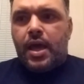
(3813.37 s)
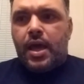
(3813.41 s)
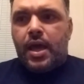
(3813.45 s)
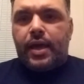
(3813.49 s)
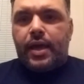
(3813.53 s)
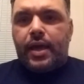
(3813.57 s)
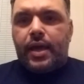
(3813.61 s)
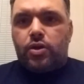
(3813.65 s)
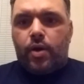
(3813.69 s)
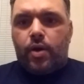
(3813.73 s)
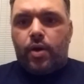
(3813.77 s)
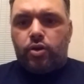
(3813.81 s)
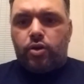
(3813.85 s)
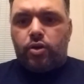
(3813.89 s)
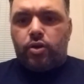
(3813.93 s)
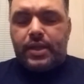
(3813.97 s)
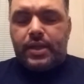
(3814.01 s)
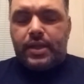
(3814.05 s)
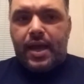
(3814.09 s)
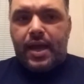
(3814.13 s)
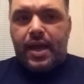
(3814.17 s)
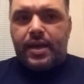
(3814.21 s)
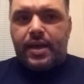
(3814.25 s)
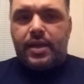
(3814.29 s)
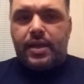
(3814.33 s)
looked
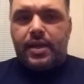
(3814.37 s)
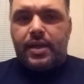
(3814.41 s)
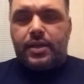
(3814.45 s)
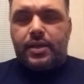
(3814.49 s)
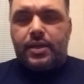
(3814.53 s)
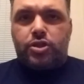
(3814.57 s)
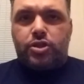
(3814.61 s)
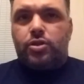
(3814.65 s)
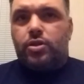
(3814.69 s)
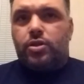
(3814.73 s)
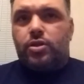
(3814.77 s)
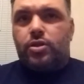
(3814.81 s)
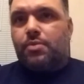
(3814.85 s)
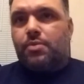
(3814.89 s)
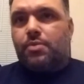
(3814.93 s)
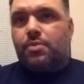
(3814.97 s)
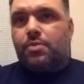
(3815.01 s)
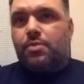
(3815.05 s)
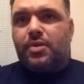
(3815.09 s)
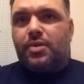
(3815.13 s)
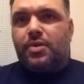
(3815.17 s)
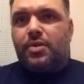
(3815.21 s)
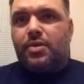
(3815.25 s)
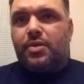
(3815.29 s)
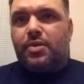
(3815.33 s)
at it, and she looked at me
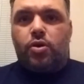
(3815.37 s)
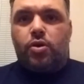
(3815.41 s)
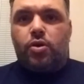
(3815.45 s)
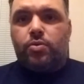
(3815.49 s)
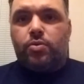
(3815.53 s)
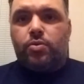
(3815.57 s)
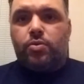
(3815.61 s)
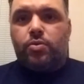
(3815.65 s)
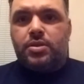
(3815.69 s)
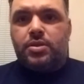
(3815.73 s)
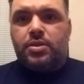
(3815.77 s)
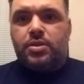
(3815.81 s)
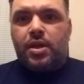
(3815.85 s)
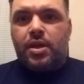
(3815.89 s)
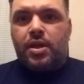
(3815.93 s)
and she goes,